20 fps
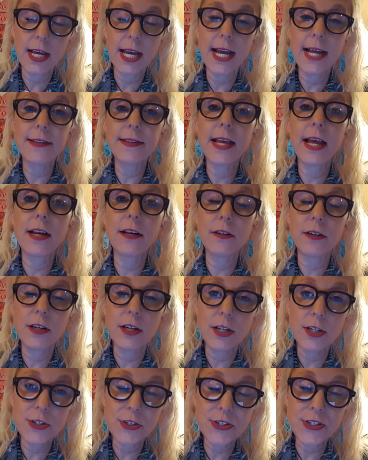And then
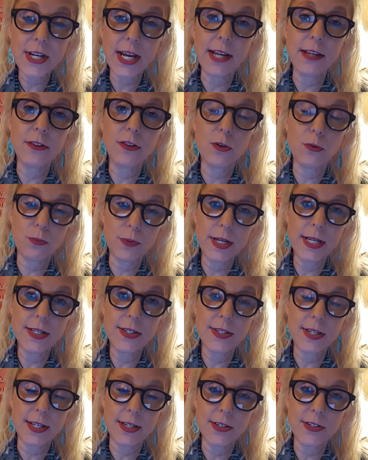cite the
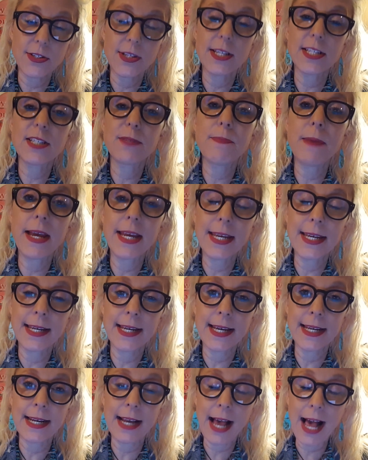reasons that's making
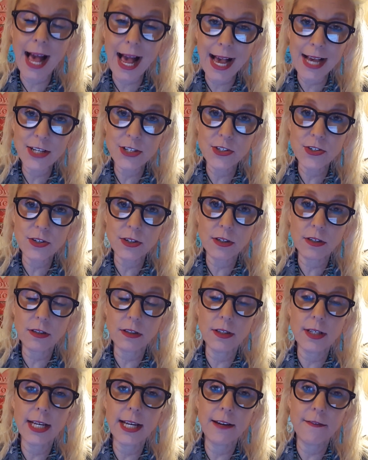it a
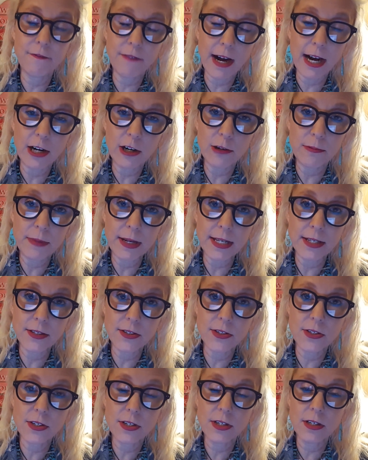hostile
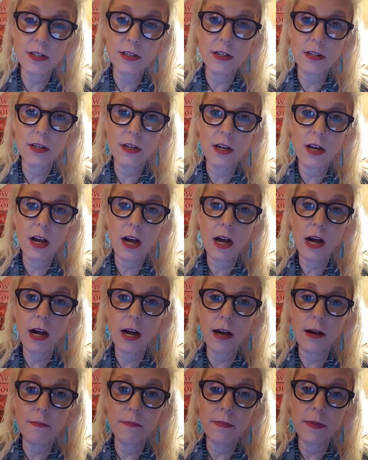environment.
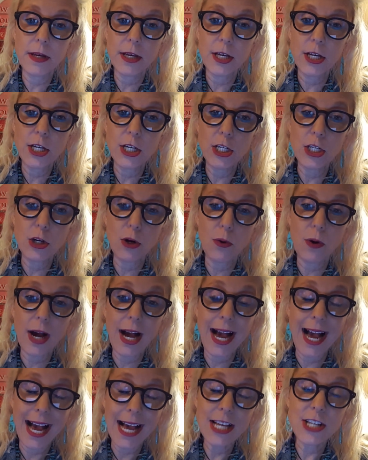Um, you know, a
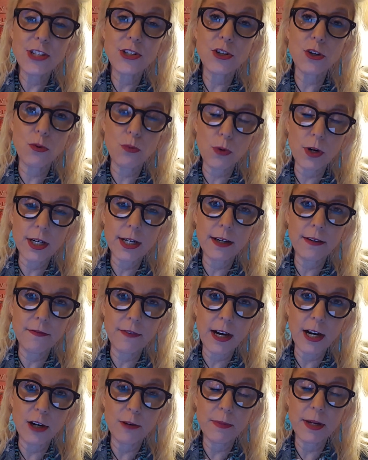hostile work
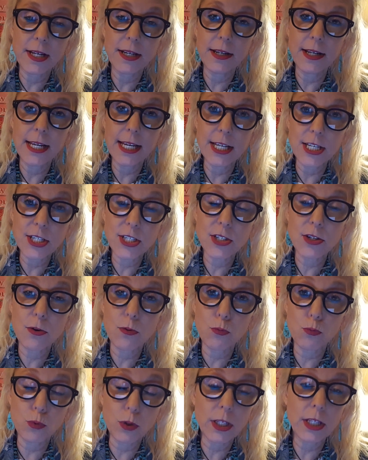environment is
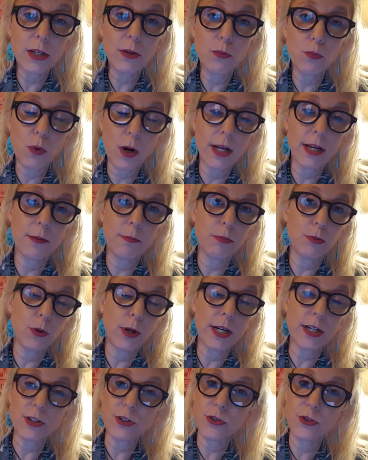really what
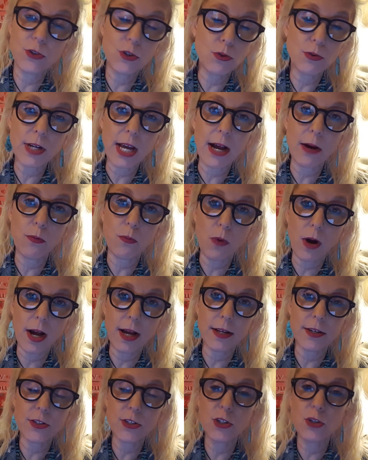employers do not
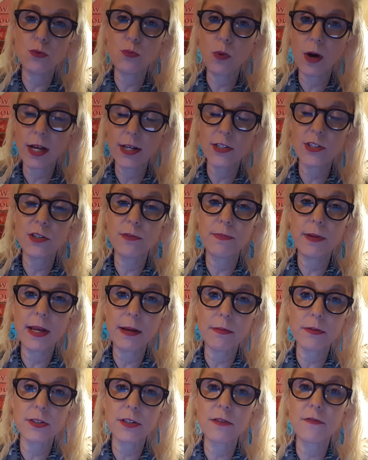want. You want to be
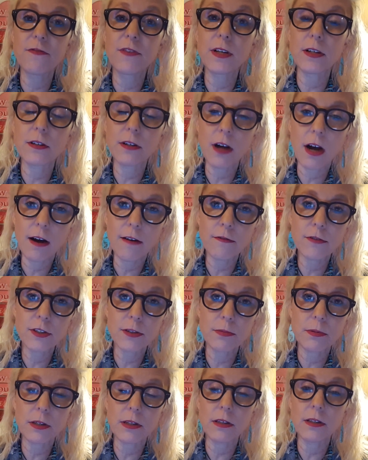able to feel
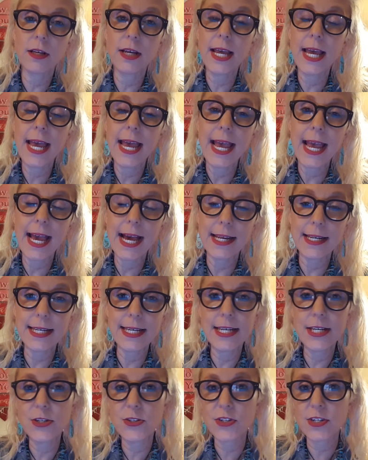comfortable, at
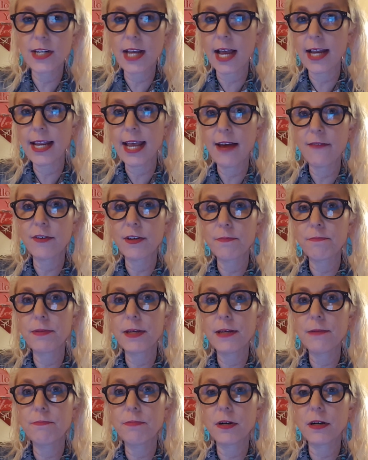ease, and not having
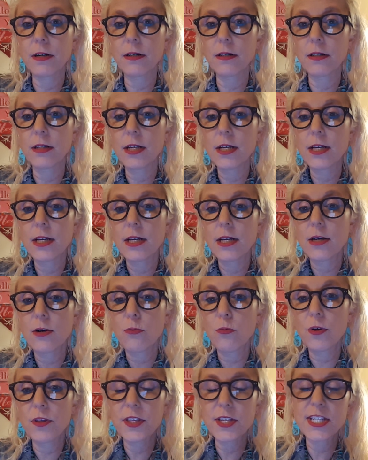people
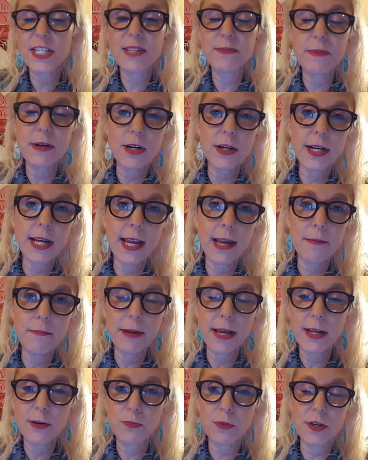with a smear
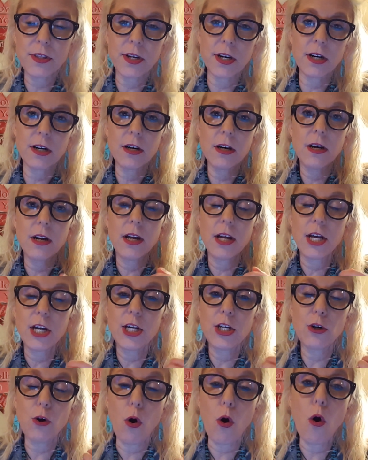campaign where they're
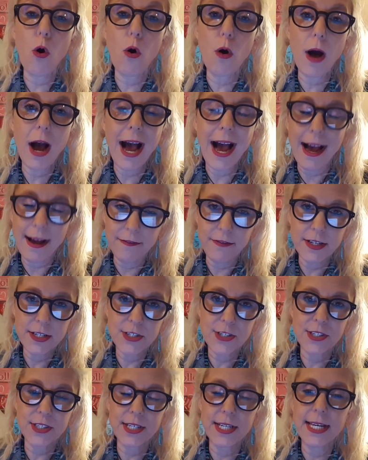you know,
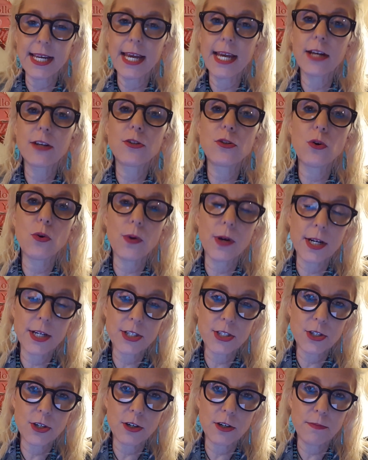obviously ignoring
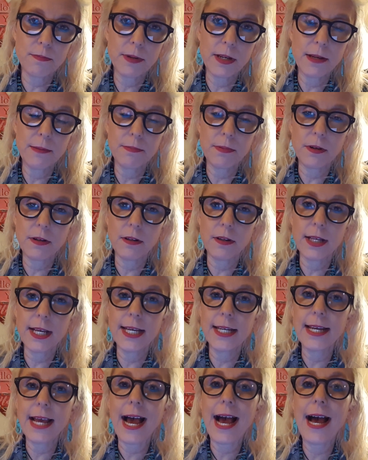certain people
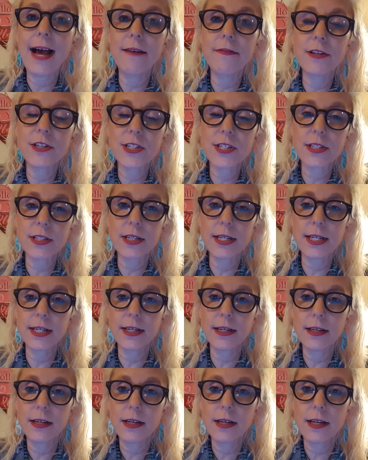and
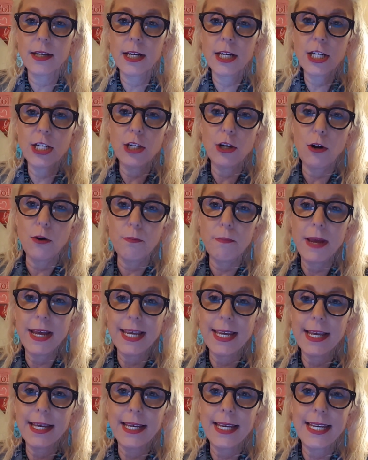obviously, you know,
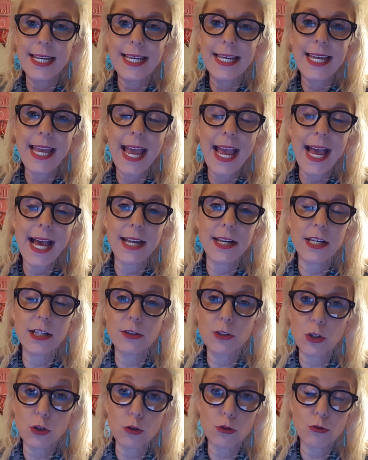making, getting catty
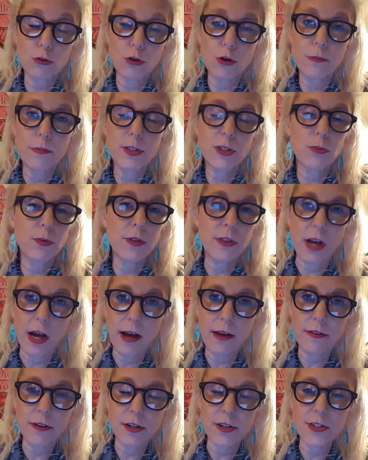little groups with
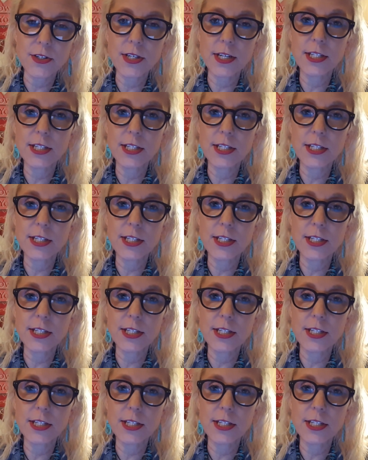others.